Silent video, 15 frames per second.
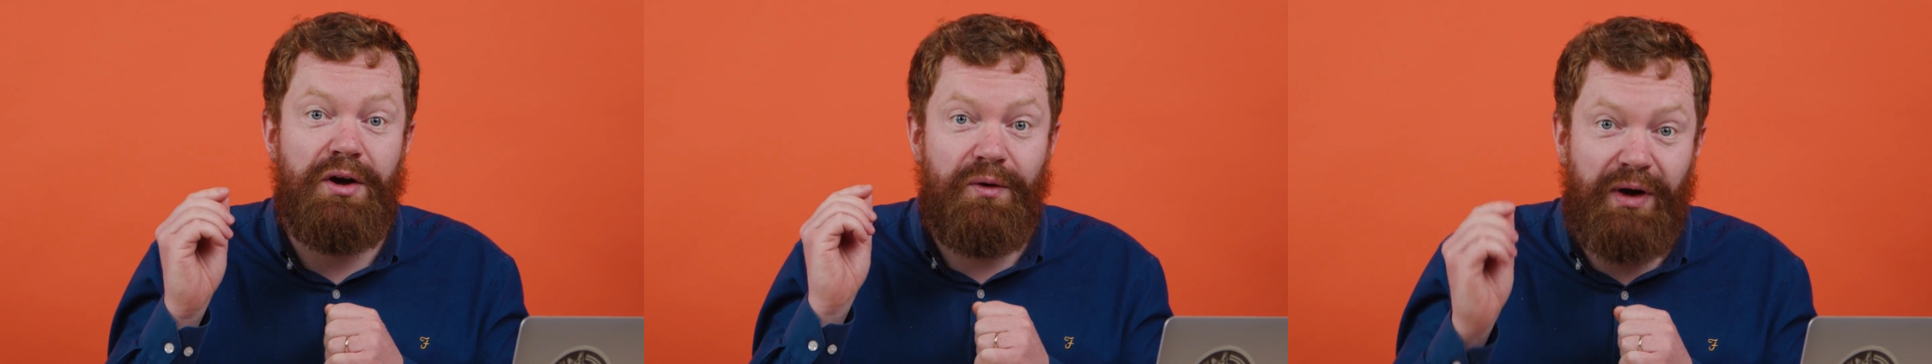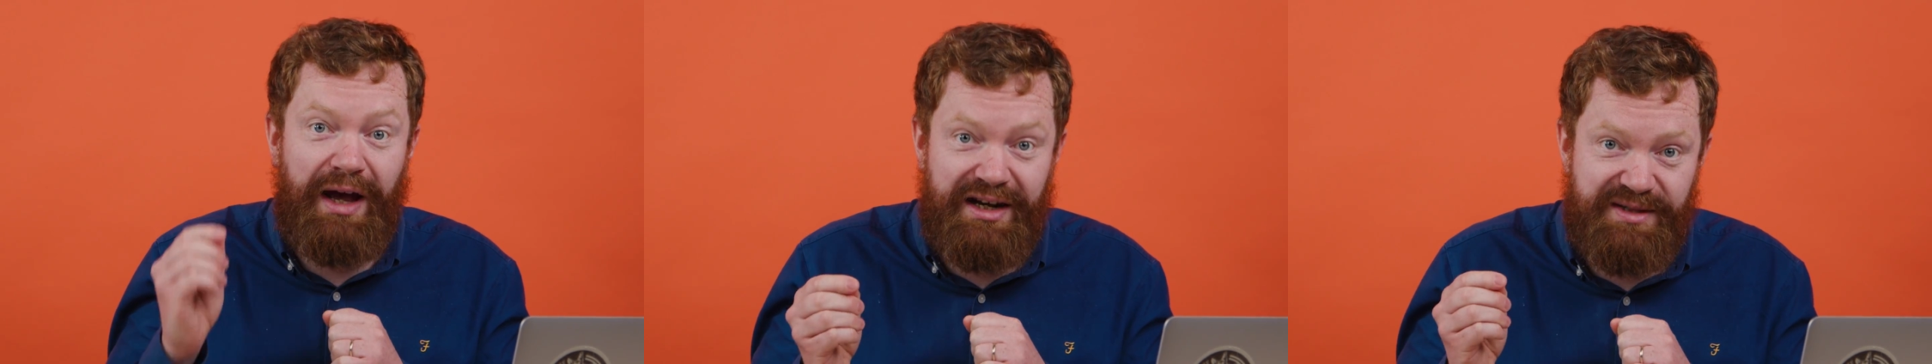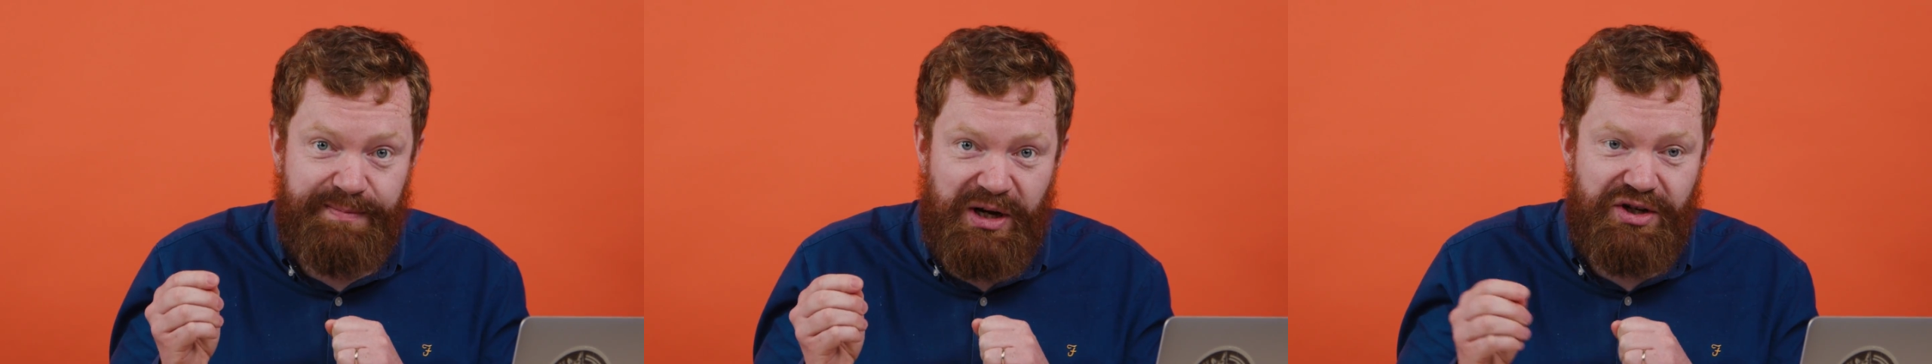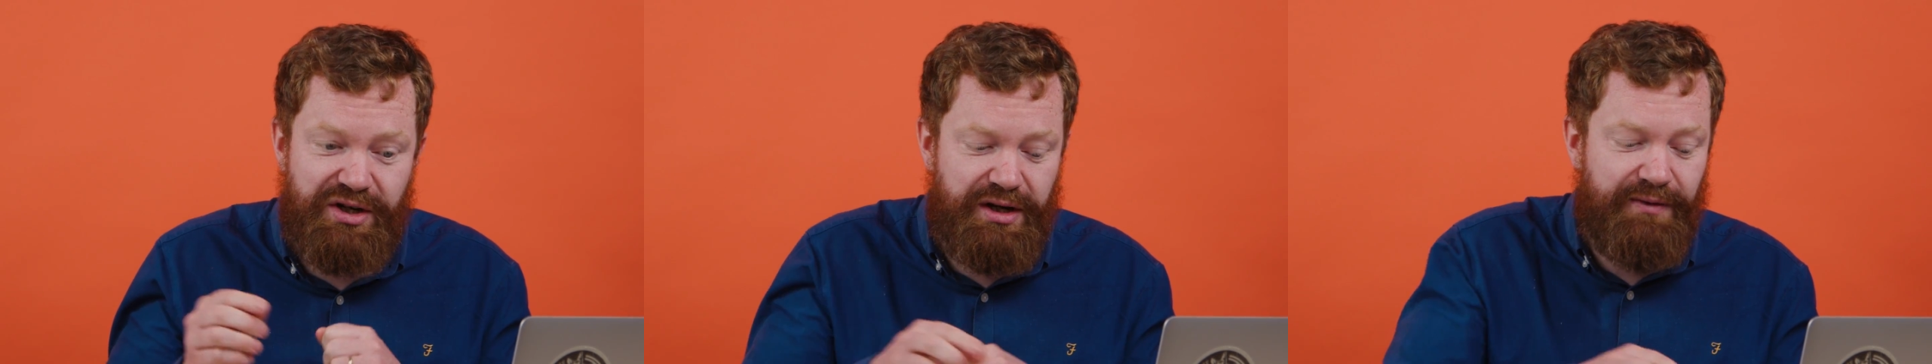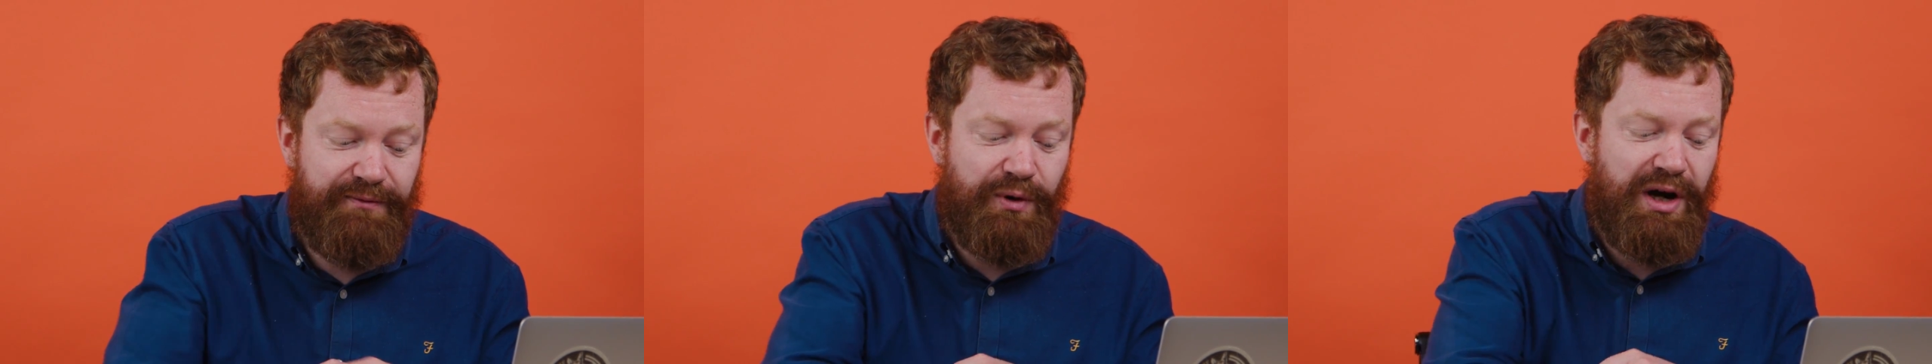and
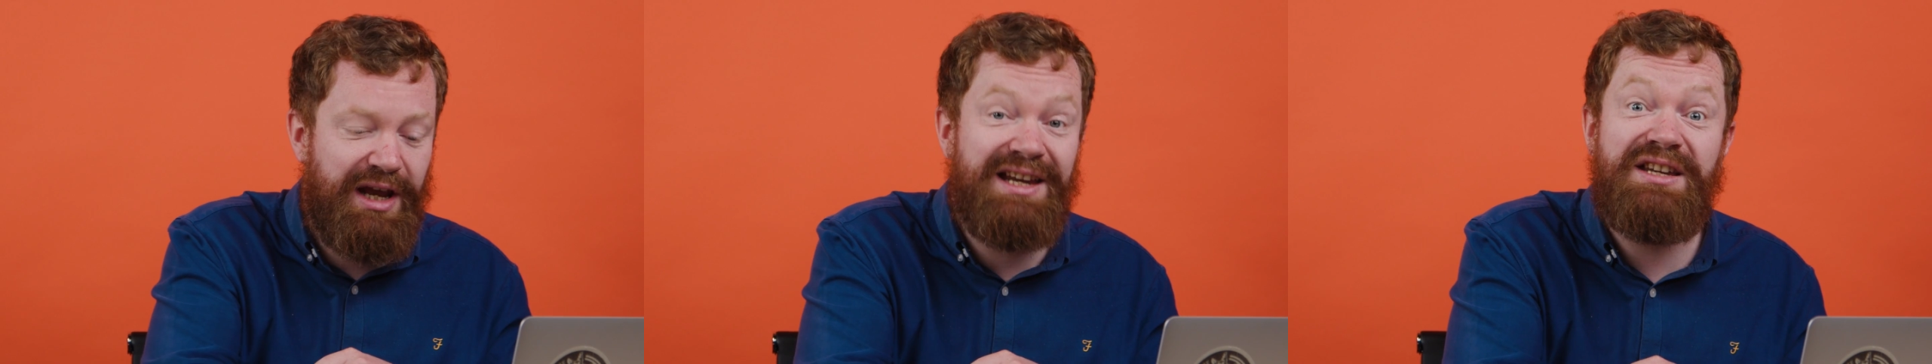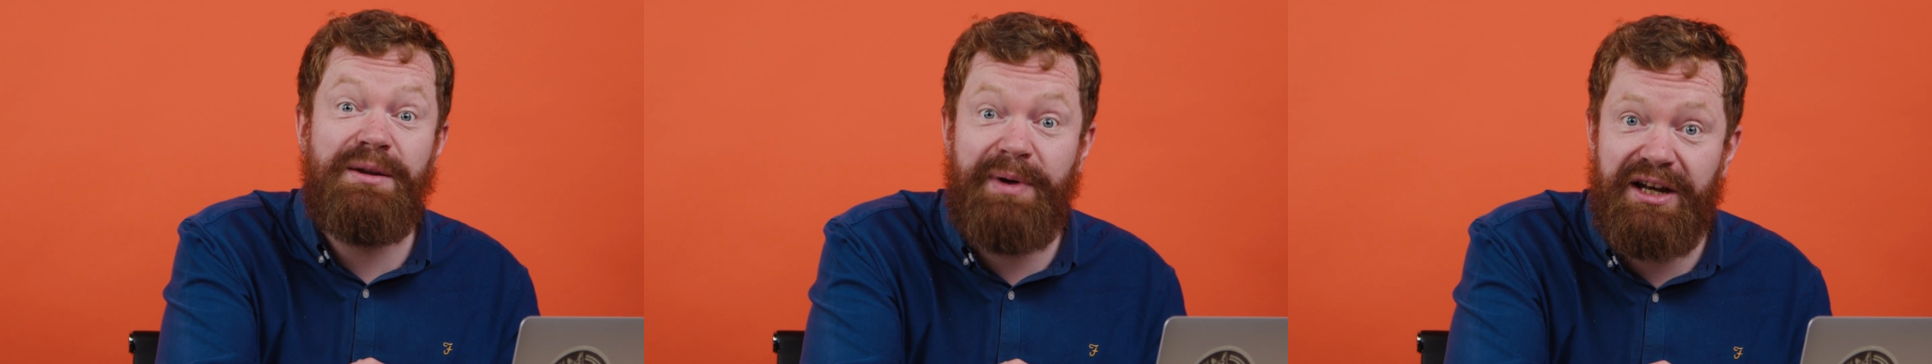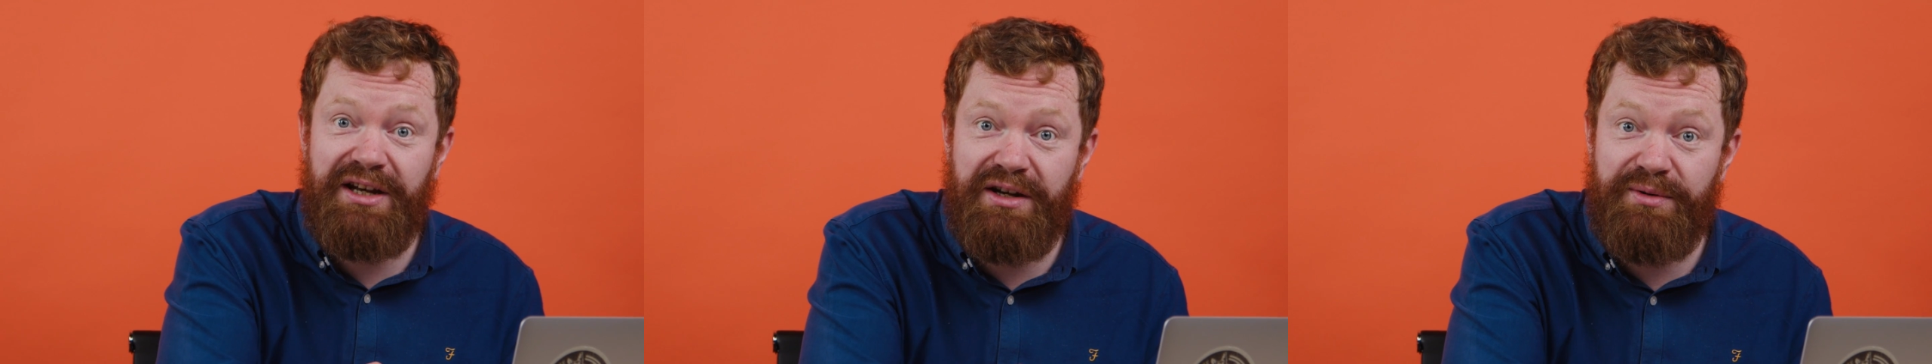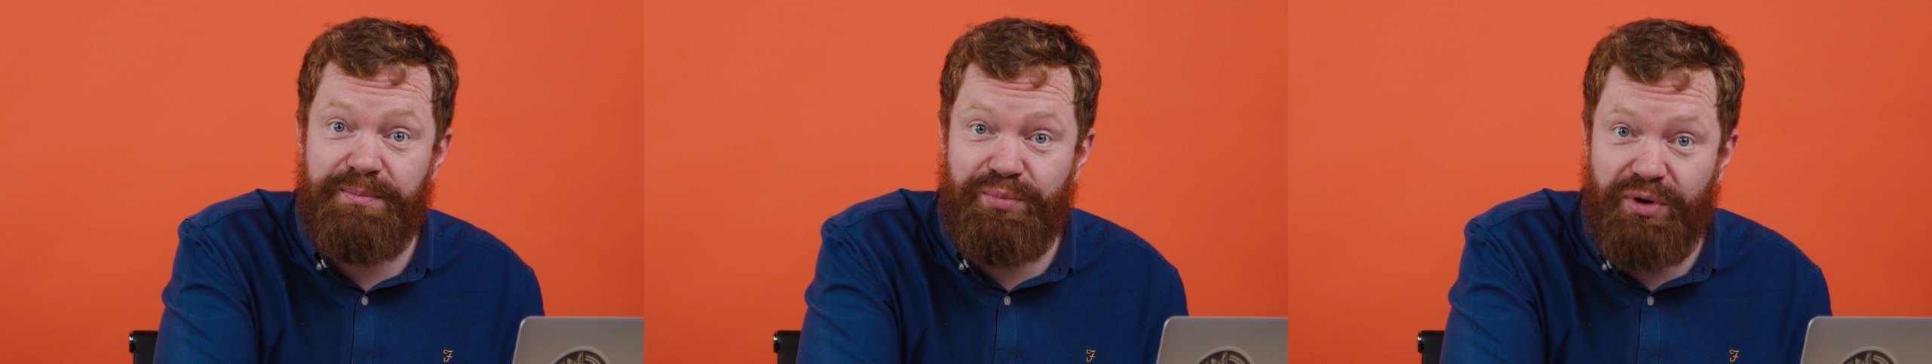especially for independent